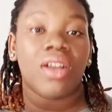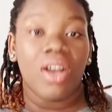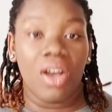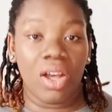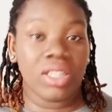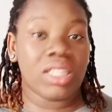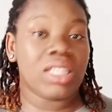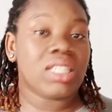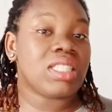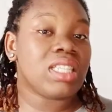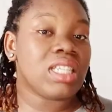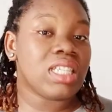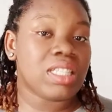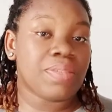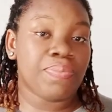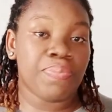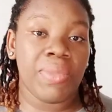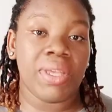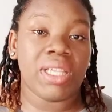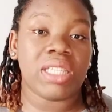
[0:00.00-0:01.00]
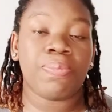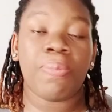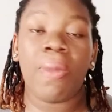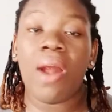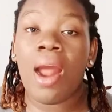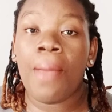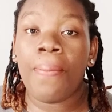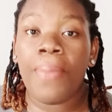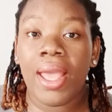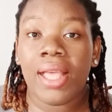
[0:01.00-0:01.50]
All those things means
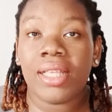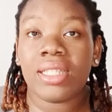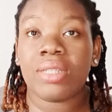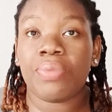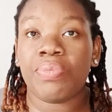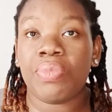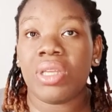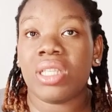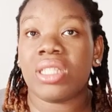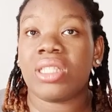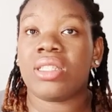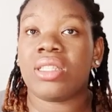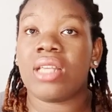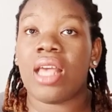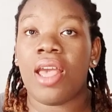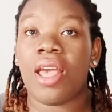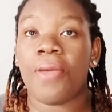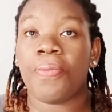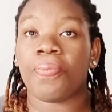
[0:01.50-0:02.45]
parabens means